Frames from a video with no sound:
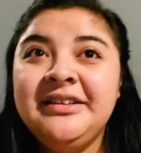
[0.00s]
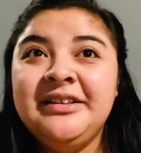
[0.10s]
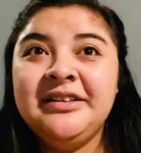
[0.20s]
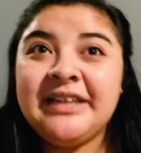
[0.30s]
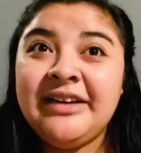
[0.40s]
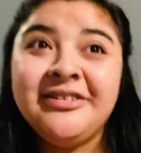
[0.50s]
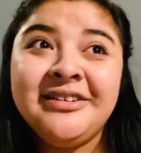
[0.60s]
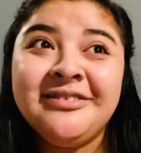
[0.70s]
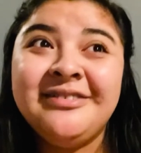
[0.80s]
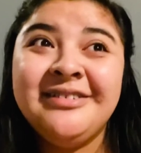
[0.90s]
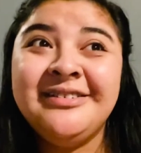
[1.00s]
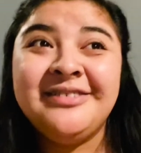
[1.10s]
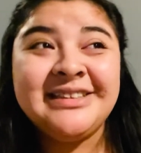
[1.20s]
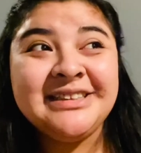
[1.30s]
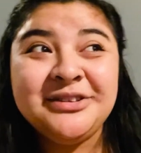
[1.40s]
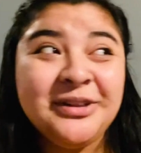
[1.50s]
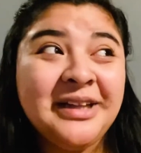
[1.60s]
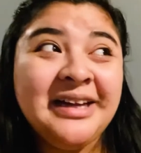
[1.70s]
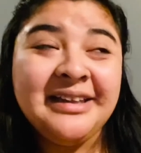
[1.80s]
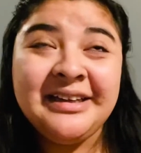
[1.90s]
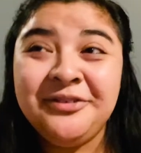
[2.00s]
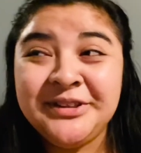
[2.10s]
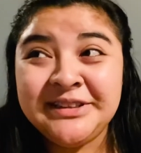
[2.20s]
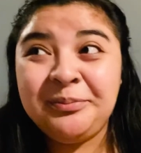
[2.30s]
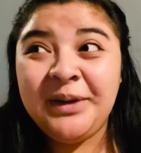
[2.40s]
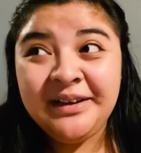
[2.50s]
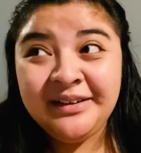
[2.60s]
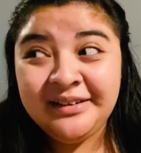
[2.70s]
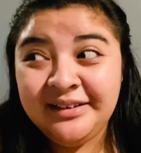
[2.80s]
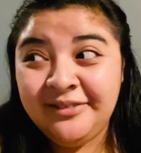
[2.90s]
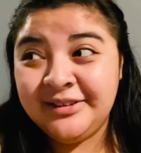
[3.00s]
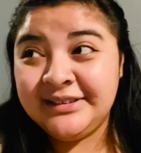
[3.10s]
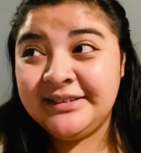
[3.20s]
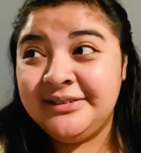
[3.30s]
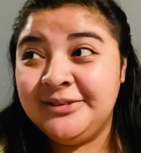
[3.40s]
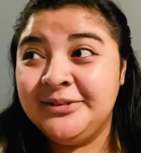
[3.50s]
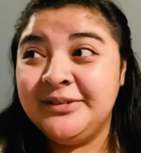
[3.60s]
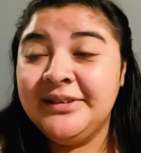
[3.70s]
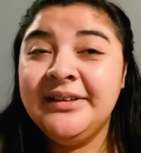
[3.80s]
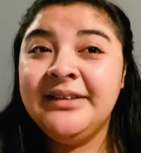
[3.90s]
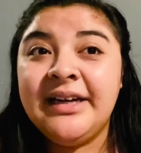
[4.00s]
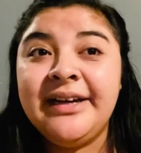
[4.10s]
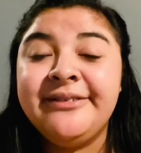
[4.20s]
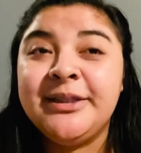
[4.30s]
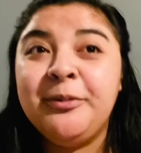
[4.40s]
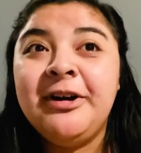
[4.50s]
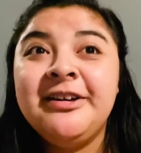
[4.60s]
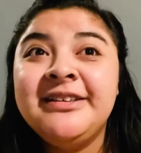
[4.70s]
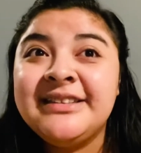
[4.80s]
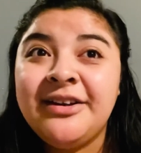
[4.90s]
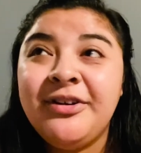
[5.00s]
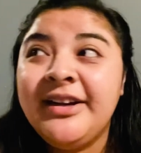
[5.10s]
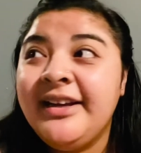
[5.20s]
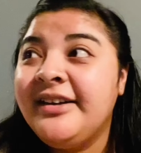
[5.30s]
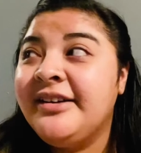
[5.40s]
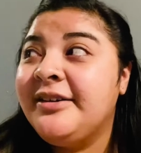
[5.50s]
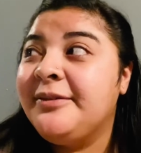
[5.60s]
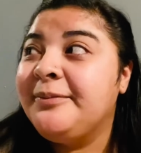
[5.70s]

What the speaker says: Kevin wants to do a lot. Like, he wants to paint, I have some hooks I want to hang up.